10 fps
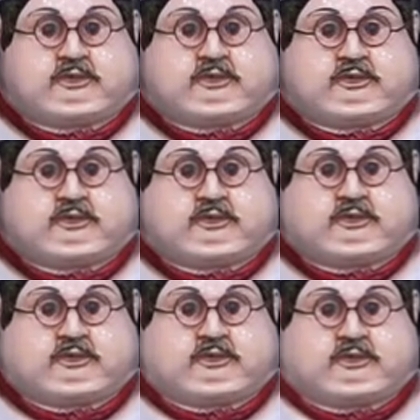
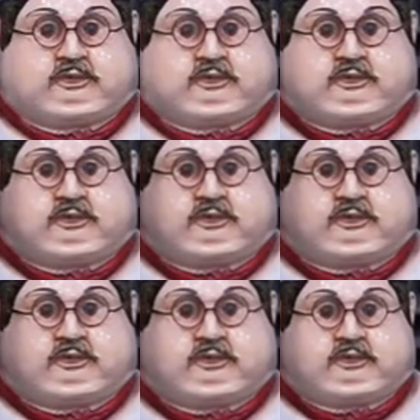
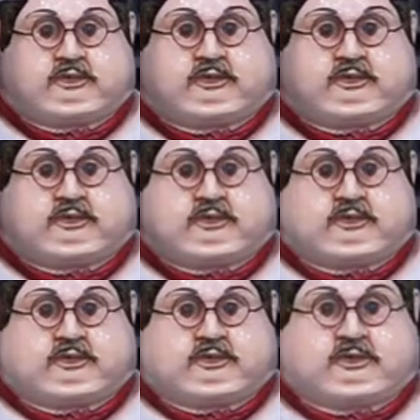
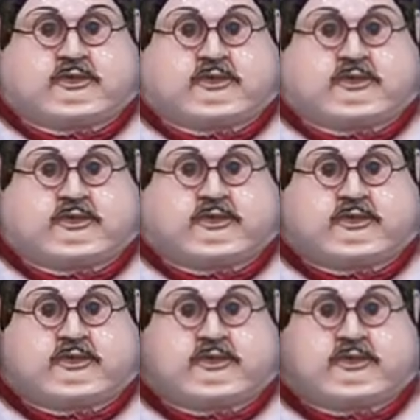
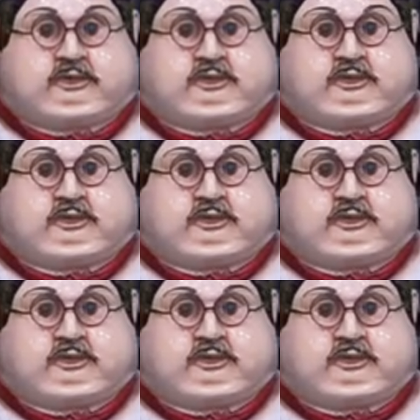(not speaking)